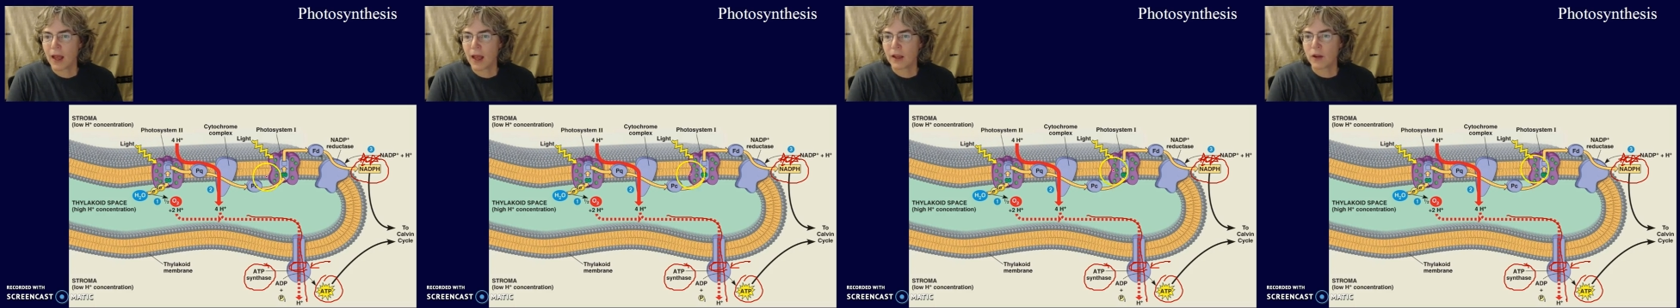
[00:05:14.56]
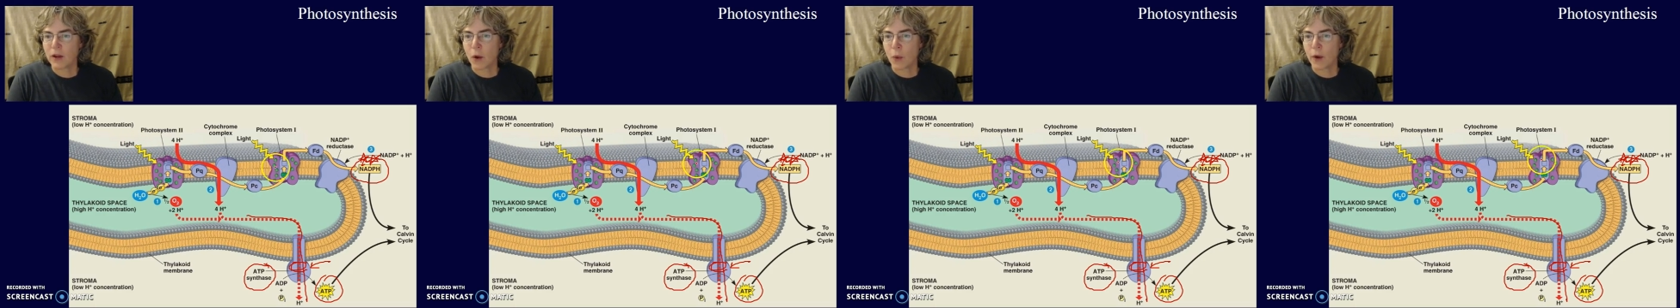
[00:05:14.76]

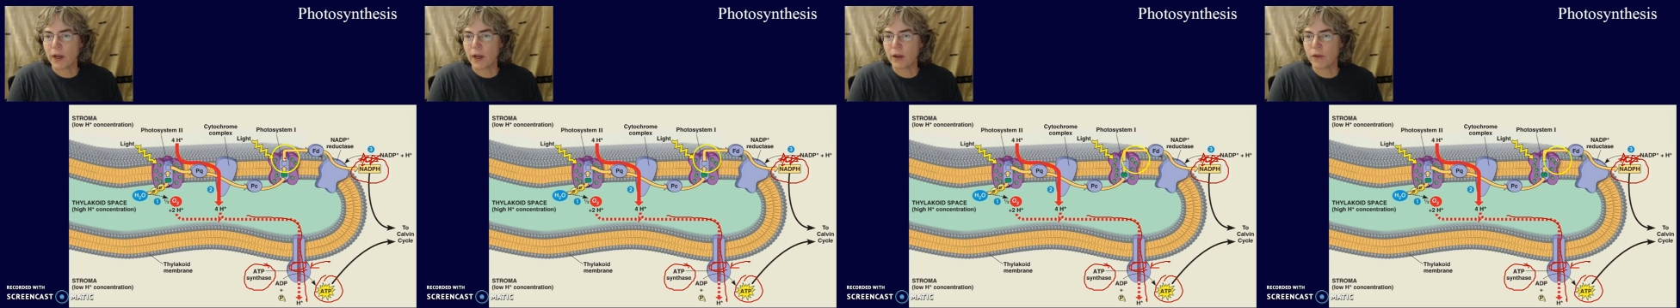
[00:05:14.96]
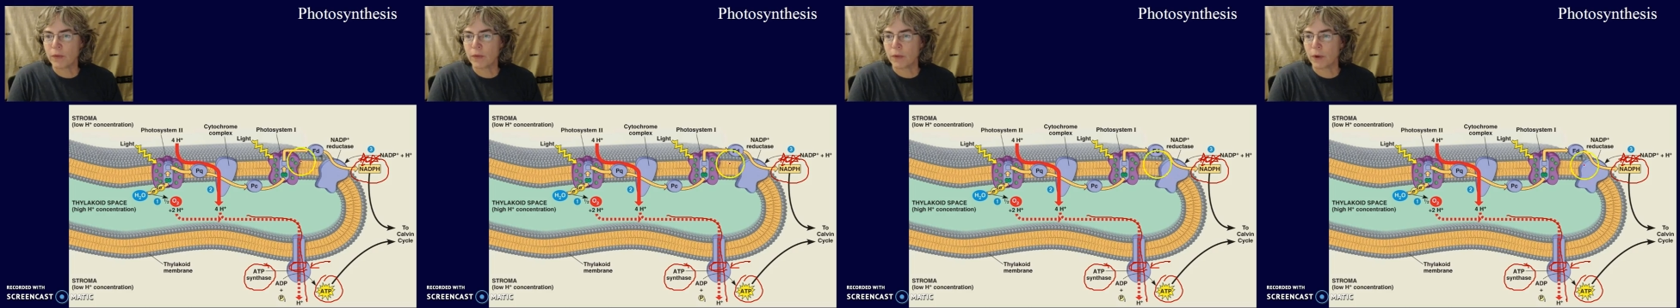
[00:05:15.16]

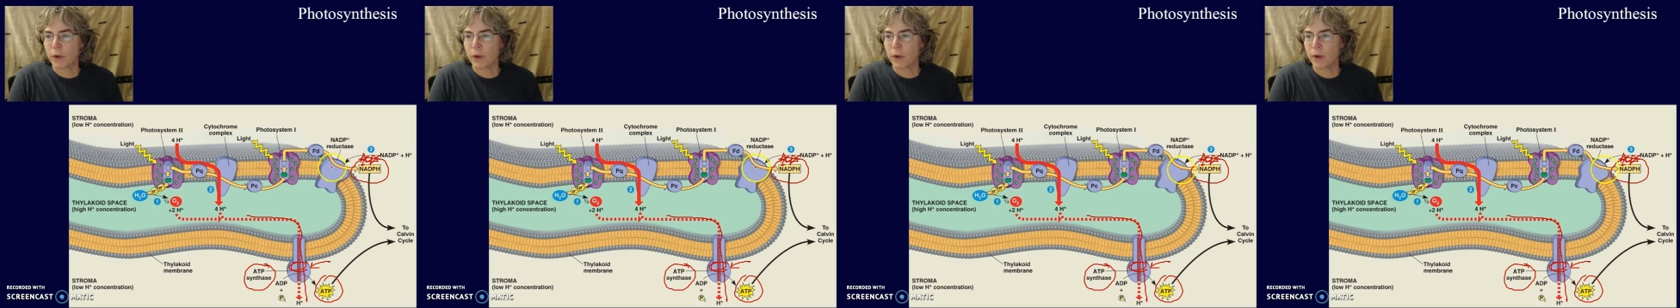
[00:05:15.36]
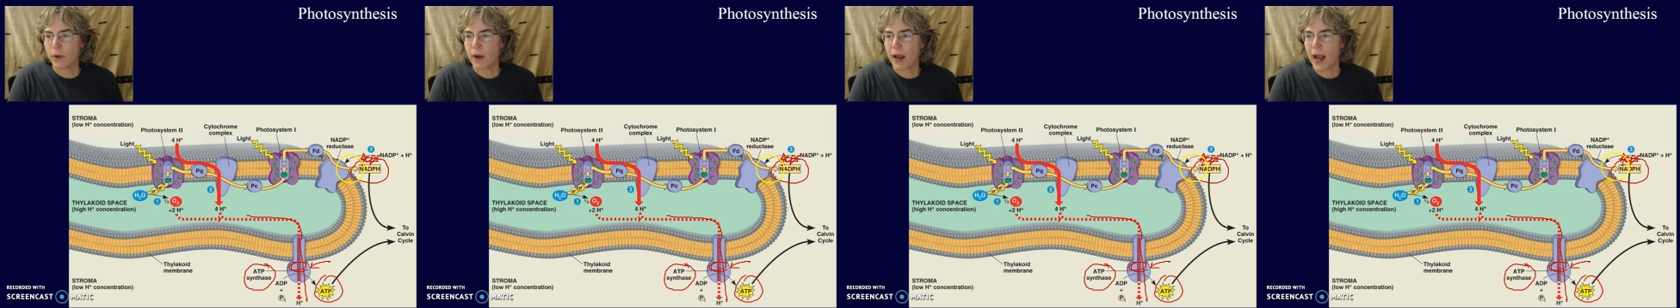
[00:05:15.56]
going
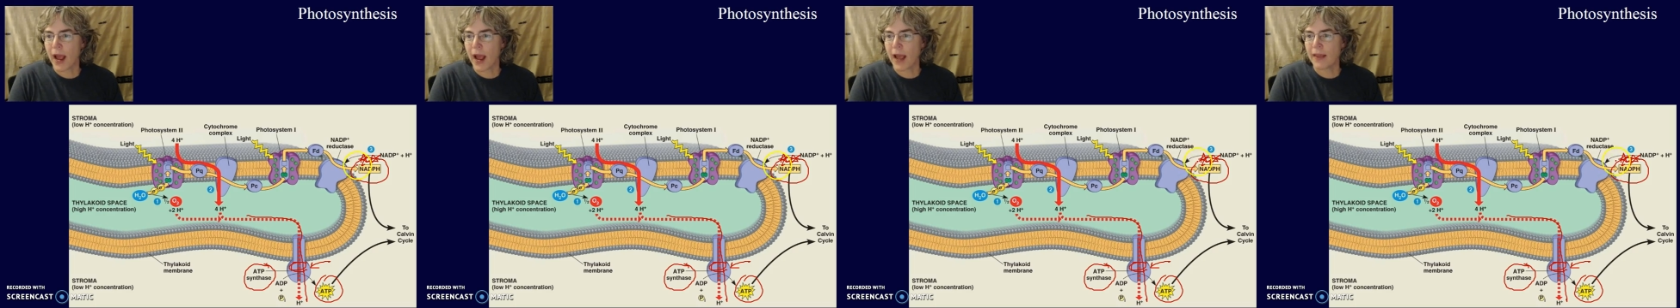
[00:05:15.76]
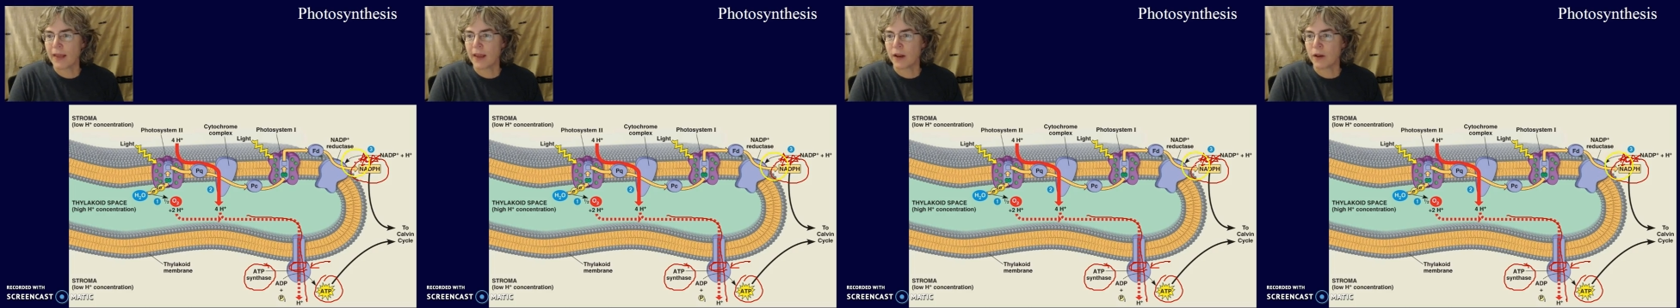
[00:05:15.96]
through
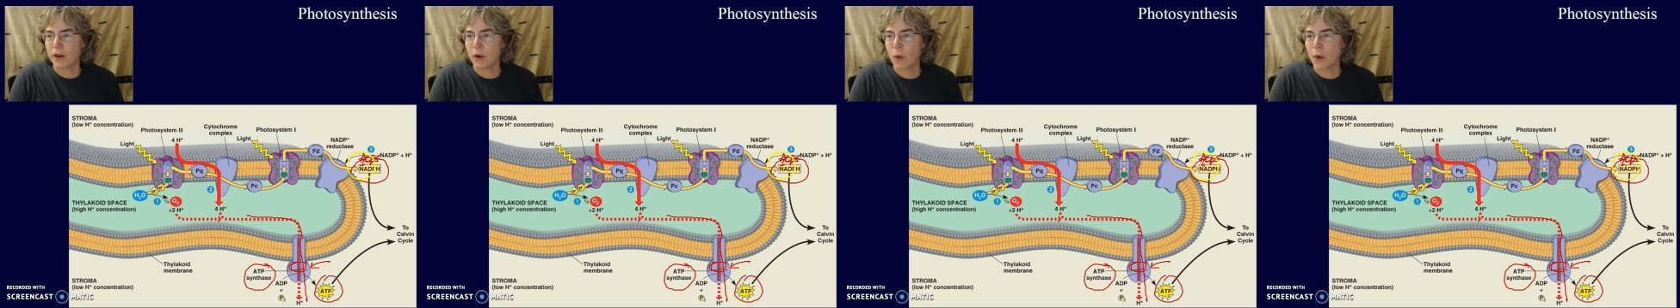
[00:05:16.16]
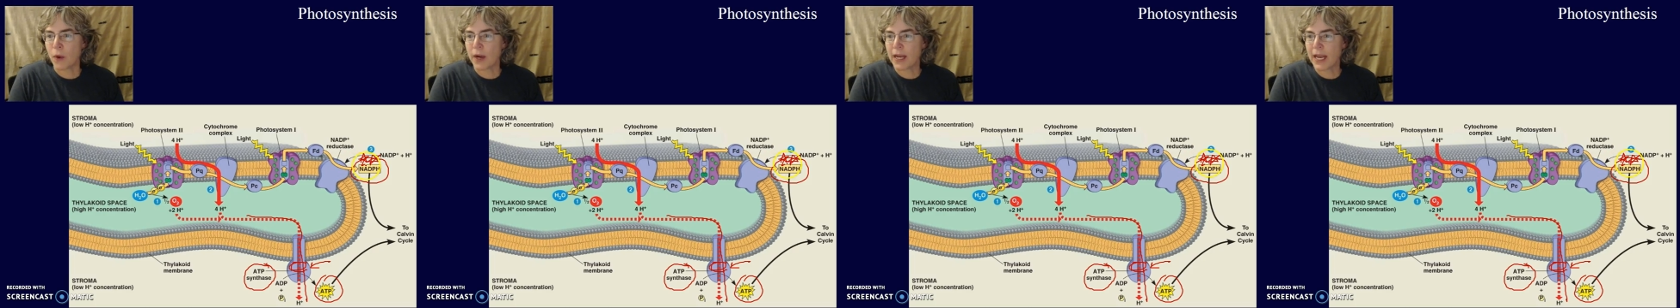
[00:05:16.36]
and then
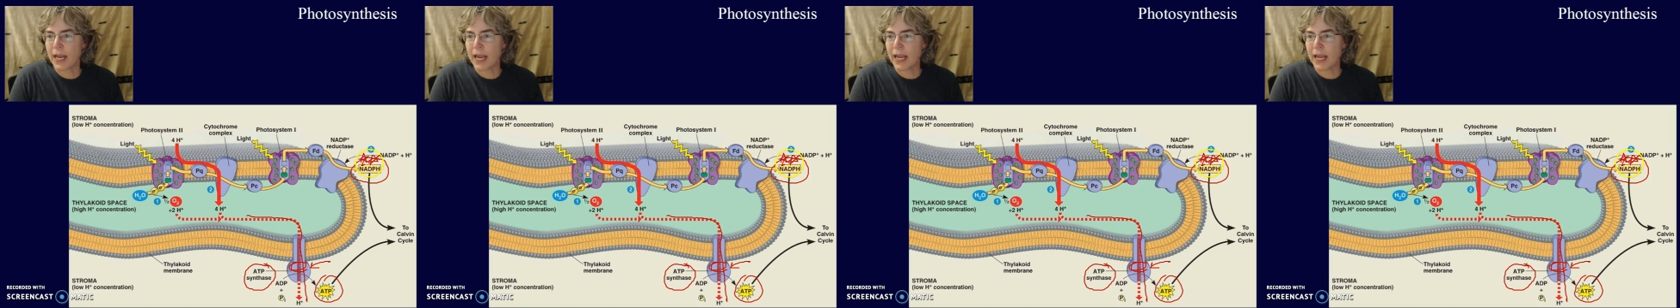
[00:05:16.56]
going